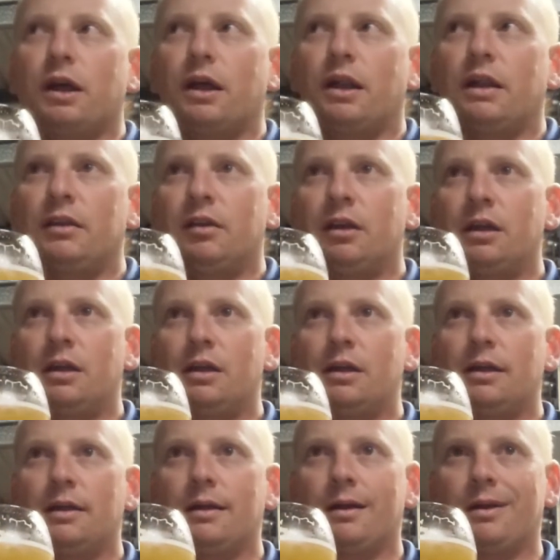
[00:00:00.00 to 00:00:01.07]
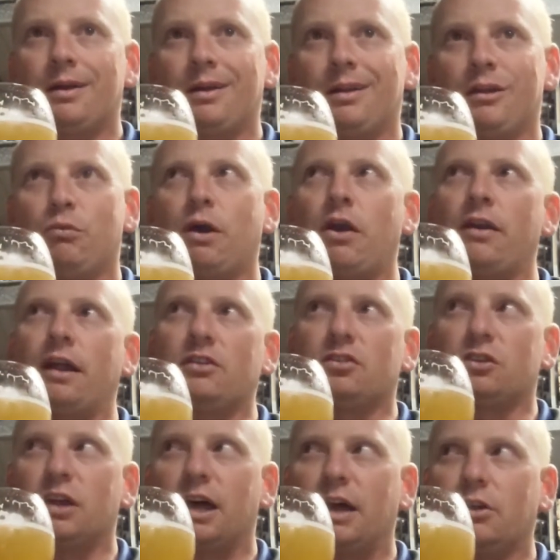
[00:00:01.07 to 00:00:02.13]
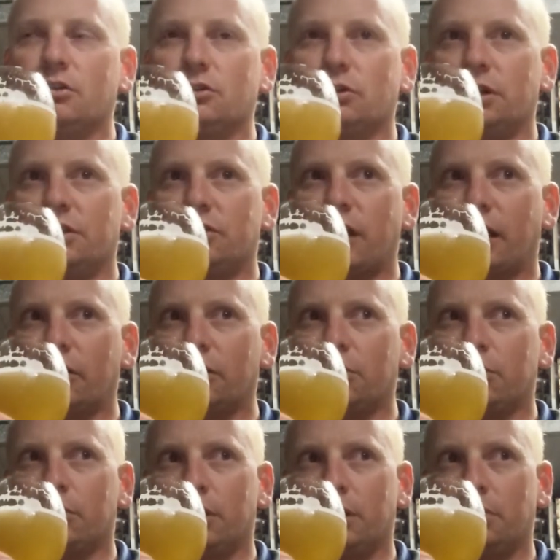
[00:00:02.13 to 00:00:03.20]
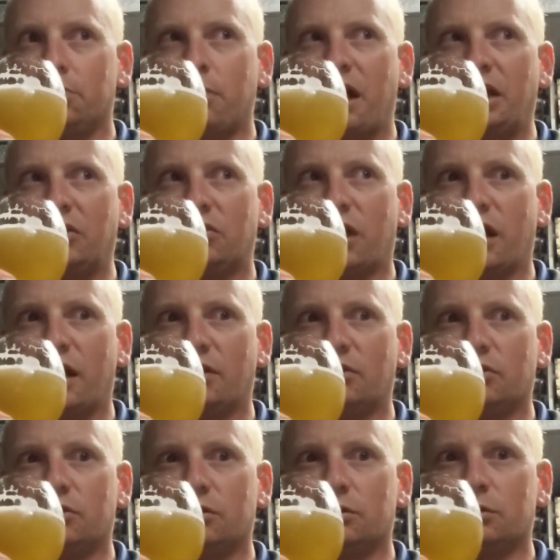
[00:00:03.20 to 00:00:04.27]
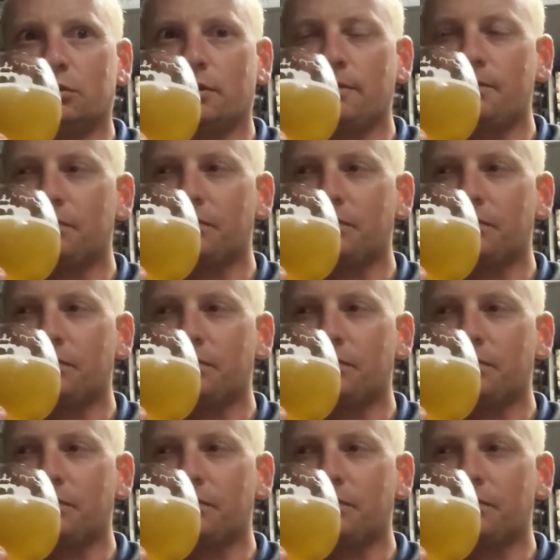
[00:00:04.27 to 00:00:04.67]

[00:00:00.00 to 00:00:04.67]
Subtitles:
And the one I've done today has not exactly been maintained to